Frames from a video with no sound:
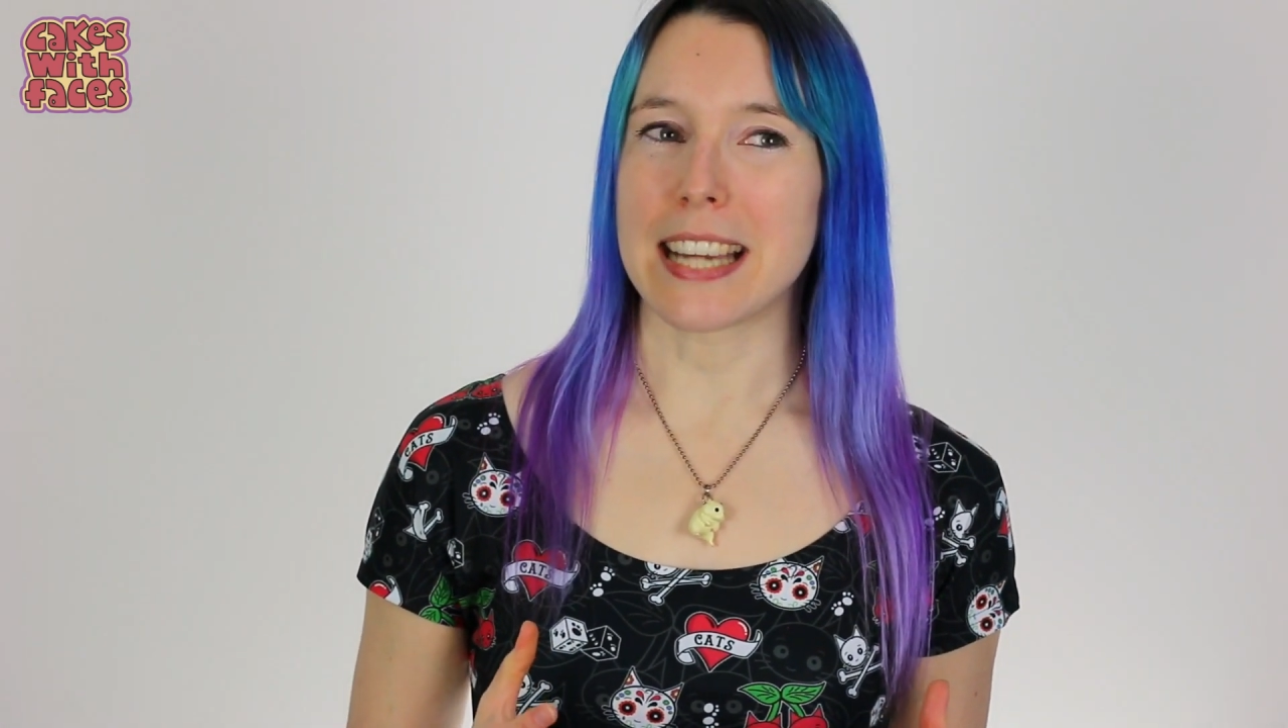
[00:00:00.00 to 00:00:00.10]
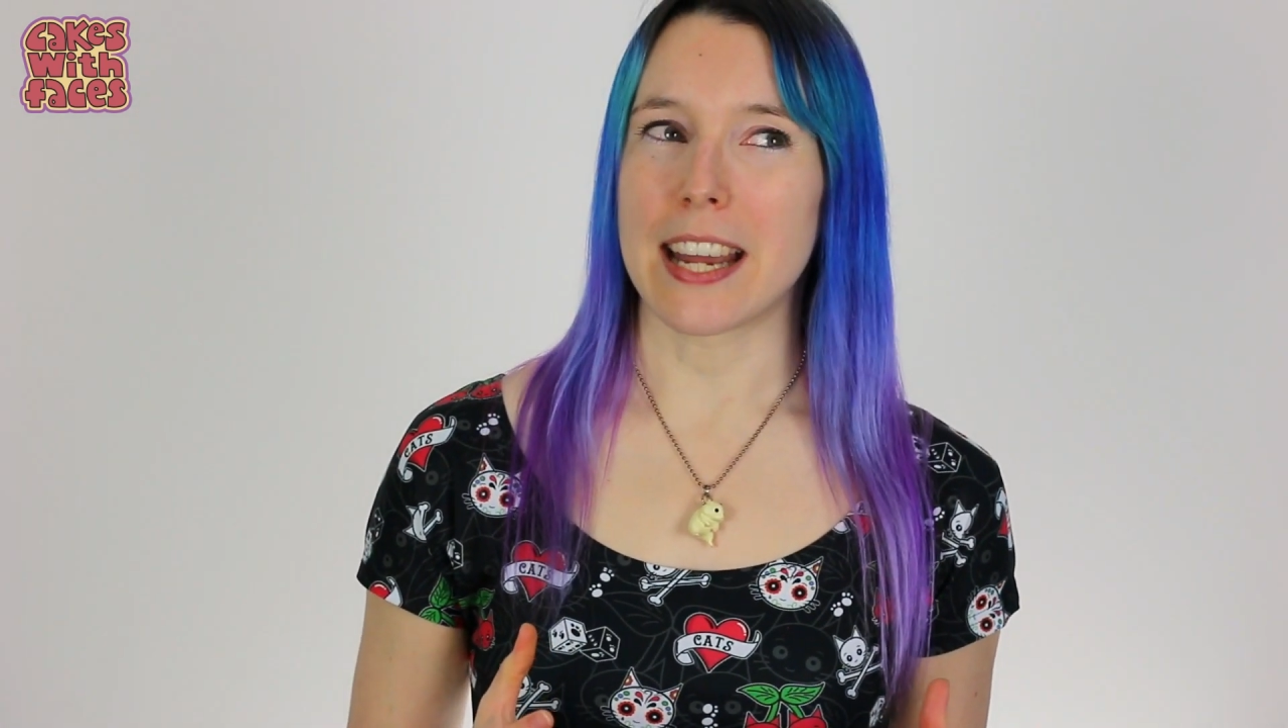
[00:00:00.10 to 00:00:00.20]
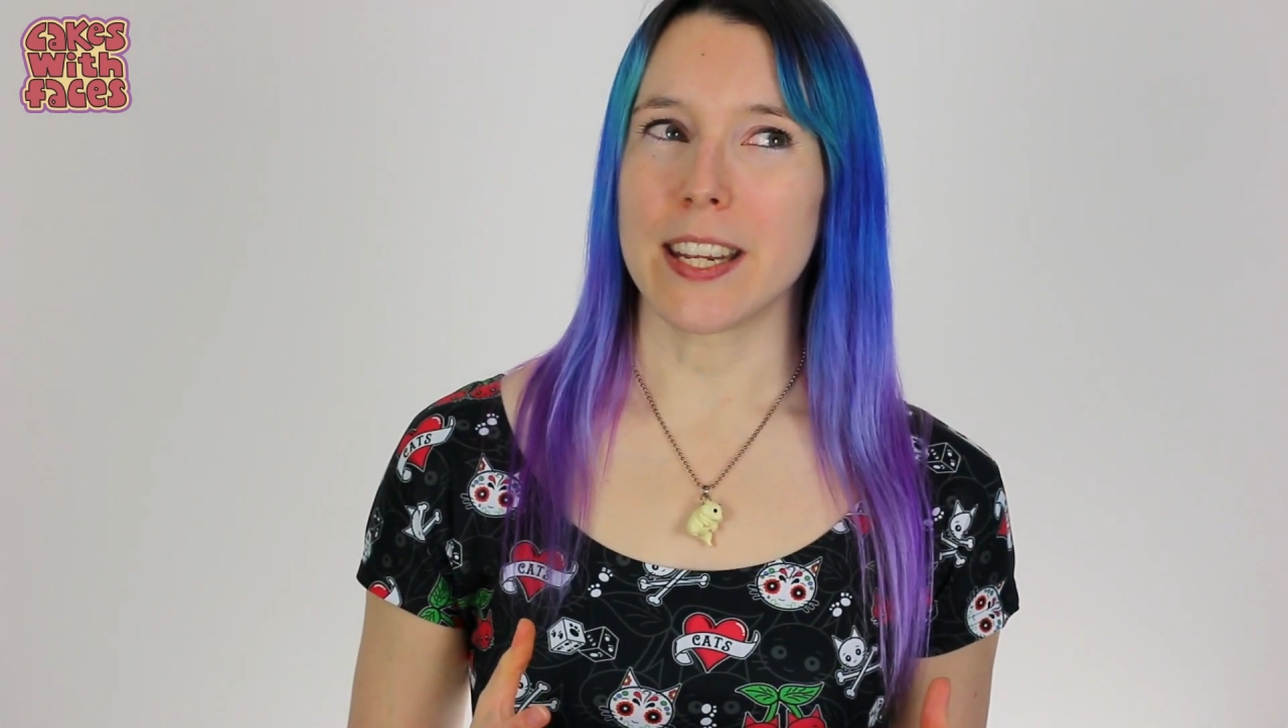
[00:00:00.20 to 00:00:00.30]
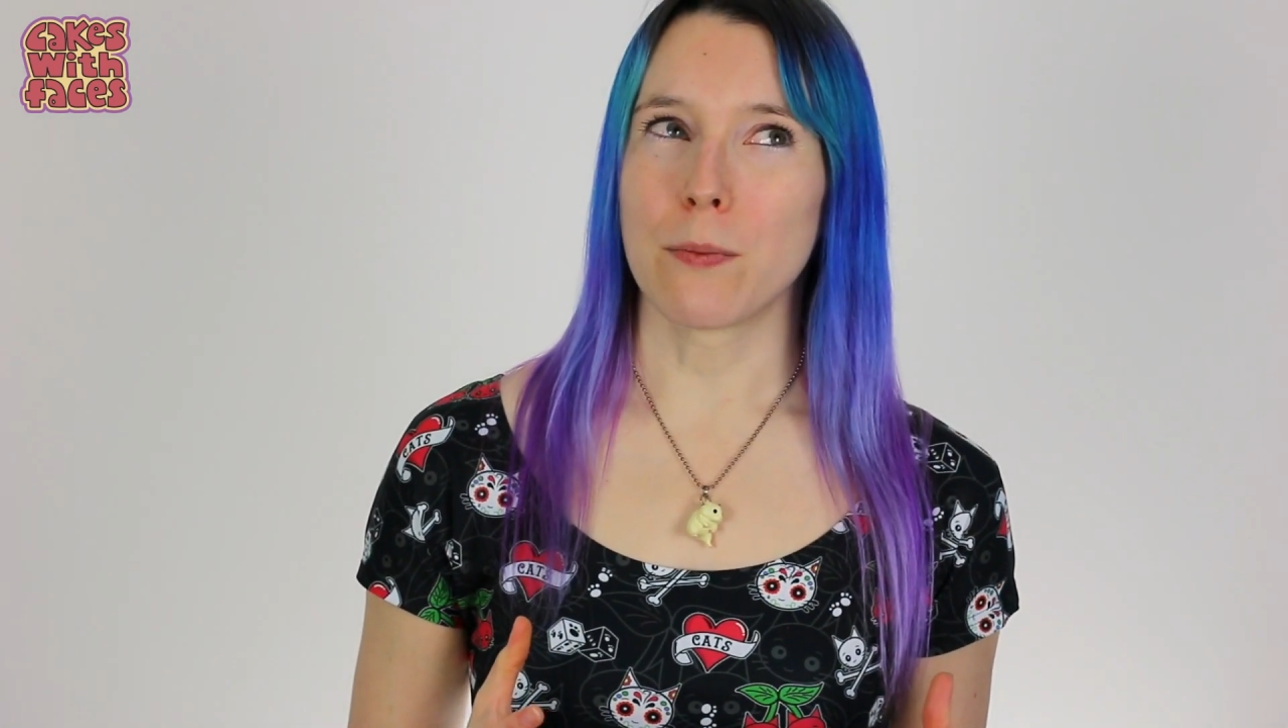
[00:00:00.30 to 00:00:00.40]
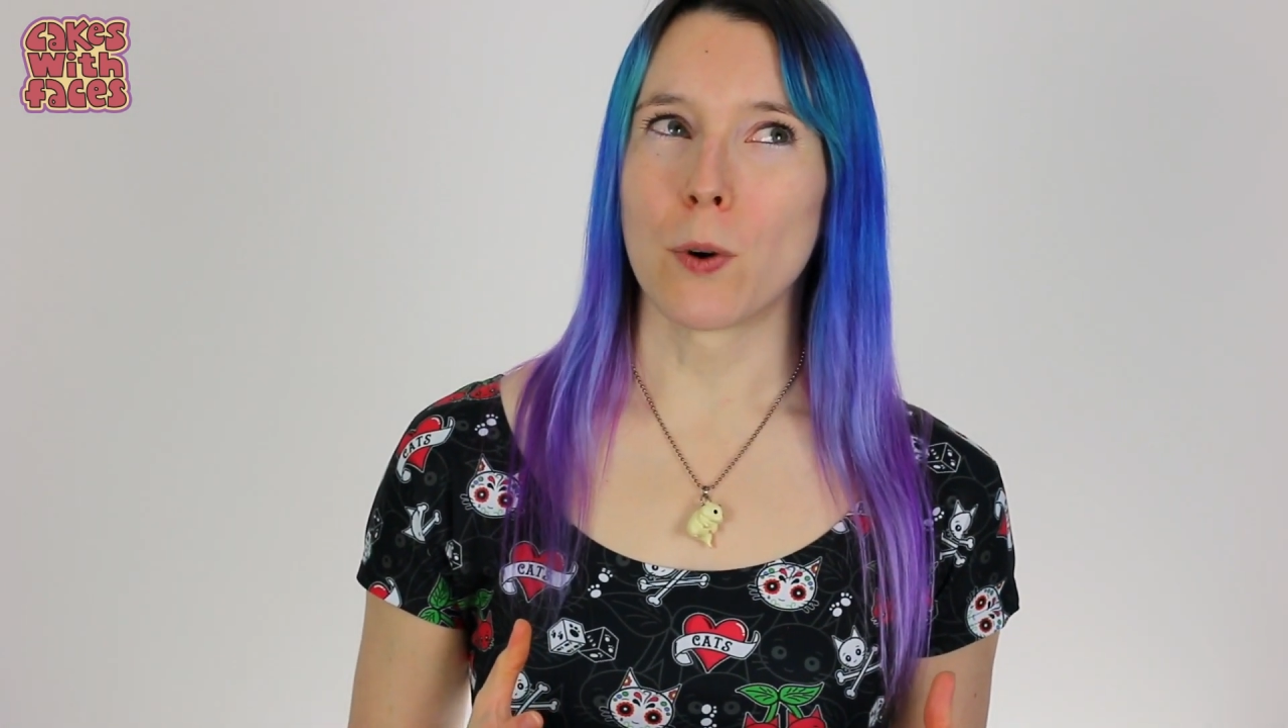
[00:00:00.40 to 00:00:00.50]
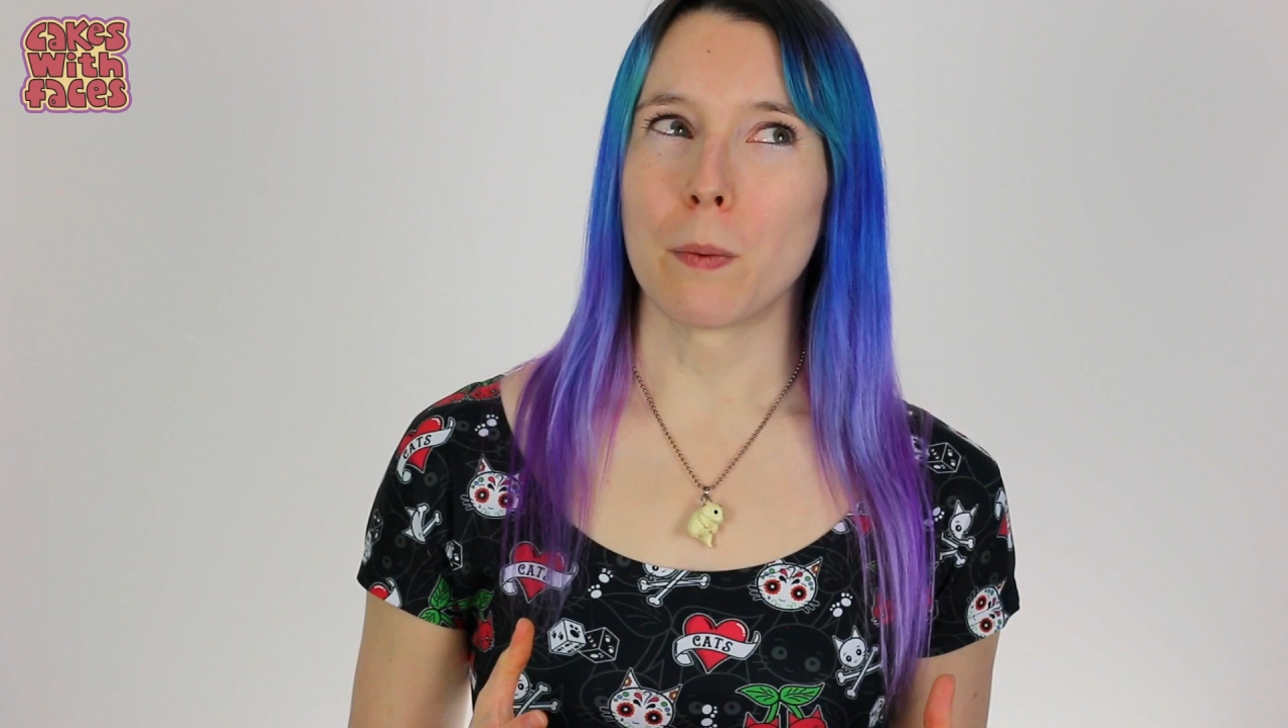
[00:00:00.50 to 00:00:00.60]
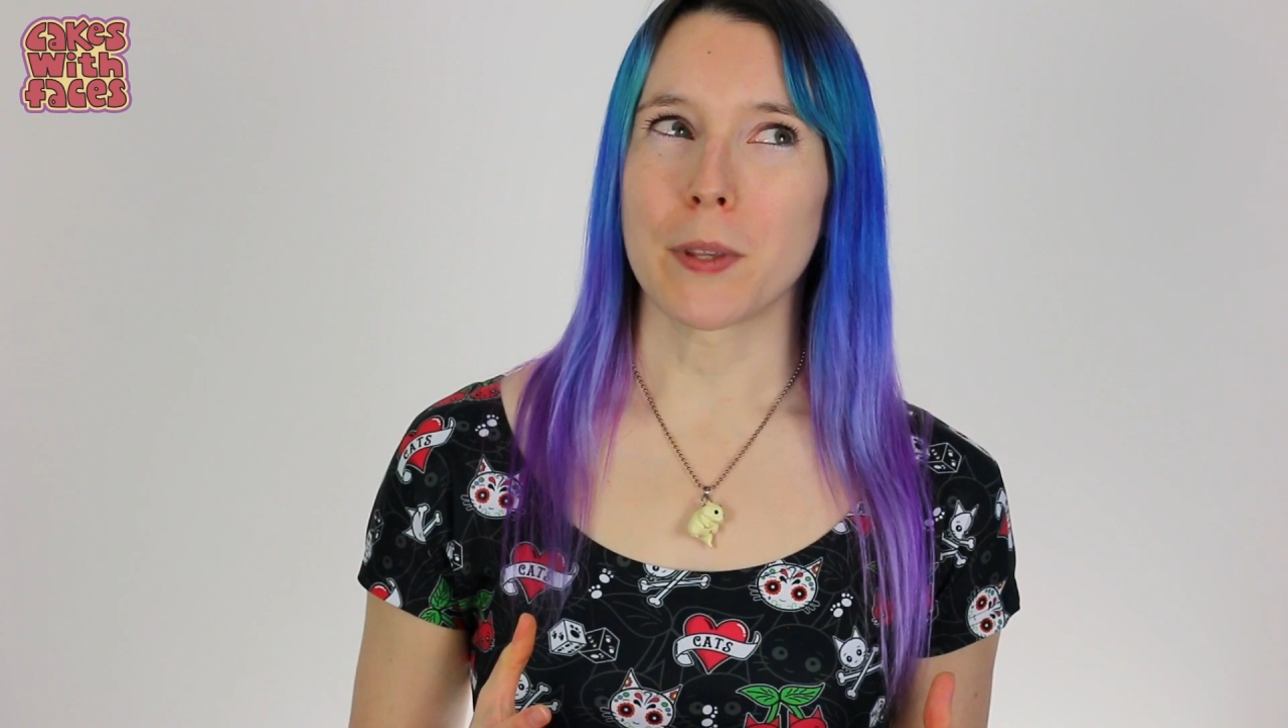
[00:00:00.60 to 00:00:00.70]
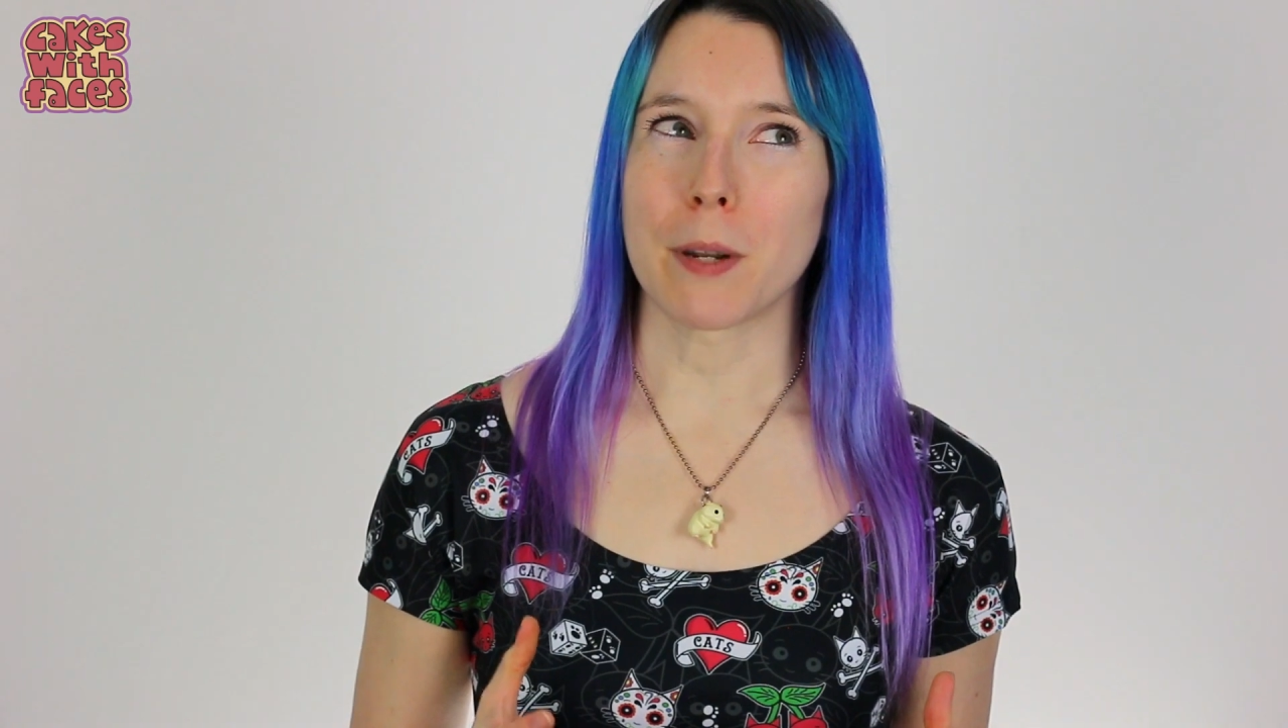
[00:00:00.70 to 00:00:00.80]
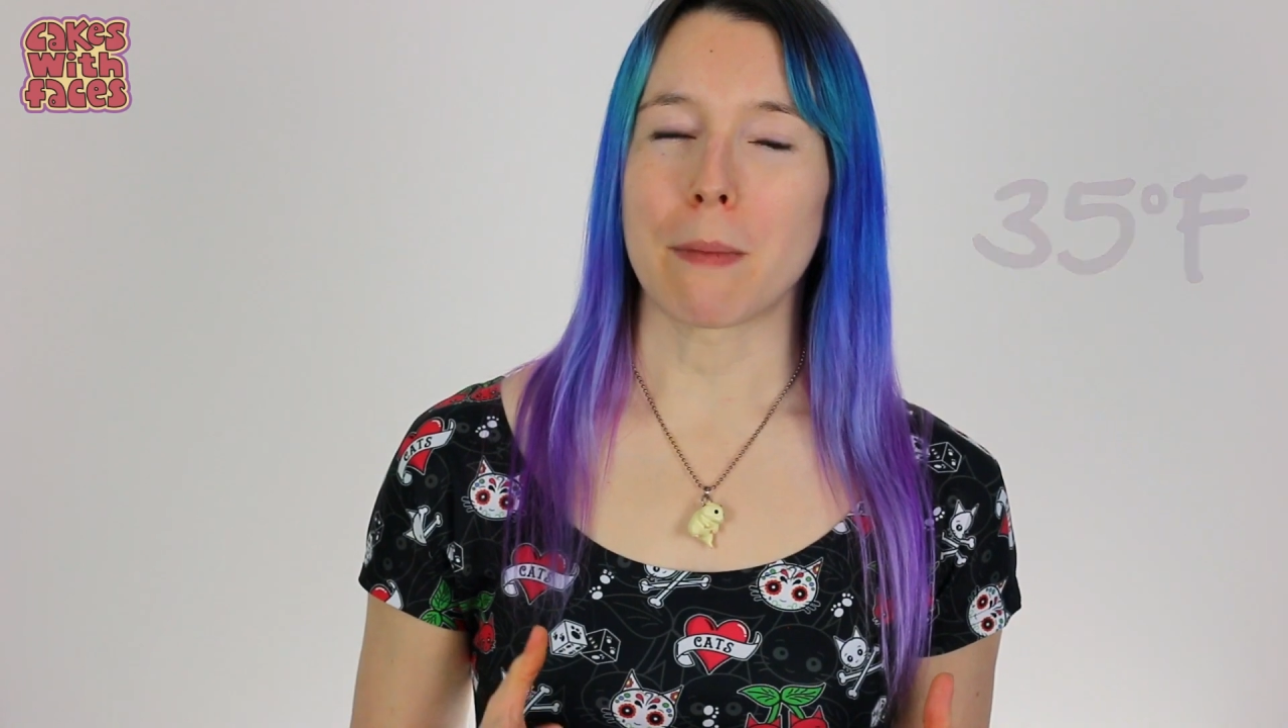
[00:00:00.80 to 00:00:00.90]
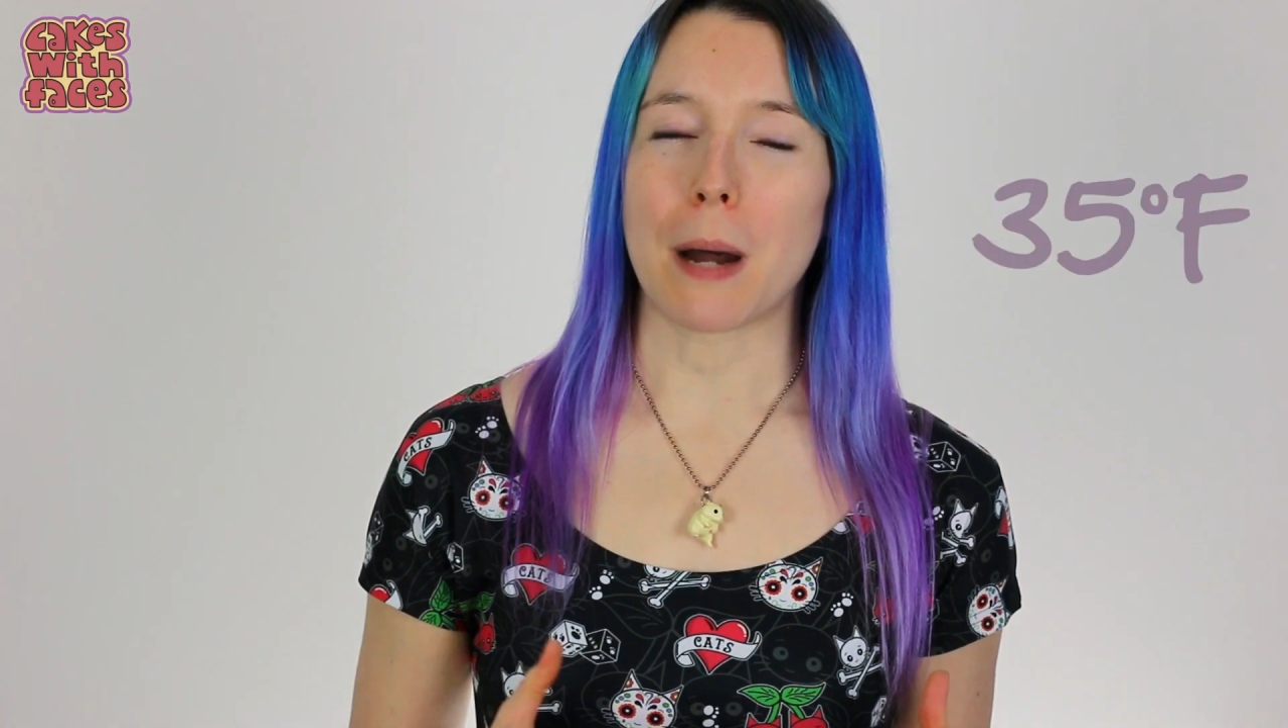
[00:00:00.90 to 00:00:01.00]
get any
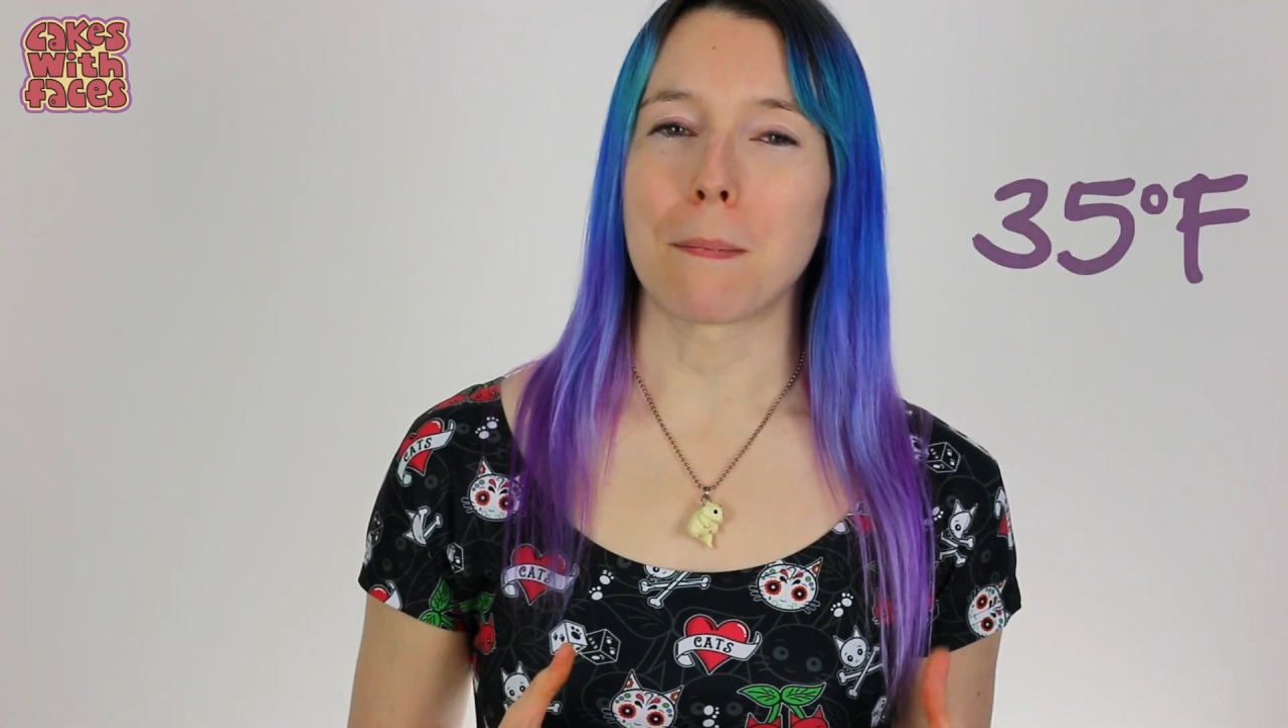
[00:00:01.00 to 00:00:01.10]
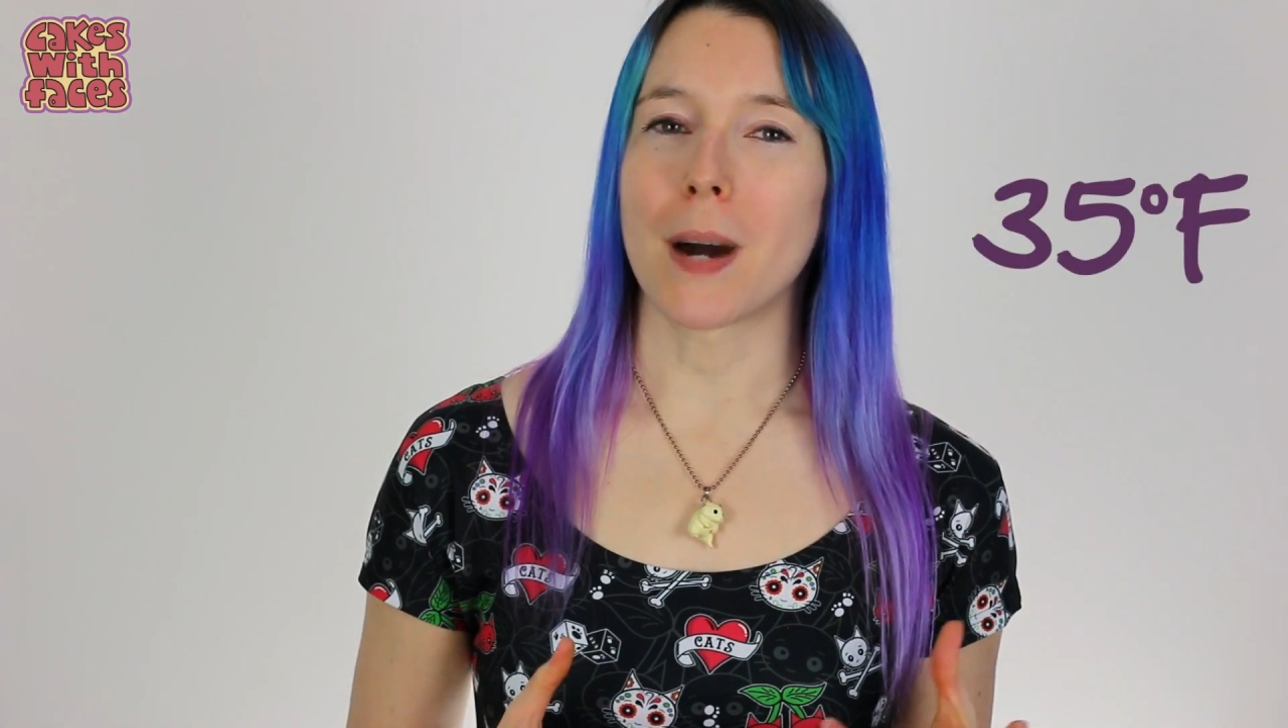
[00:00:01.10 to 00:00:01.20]
warmer than about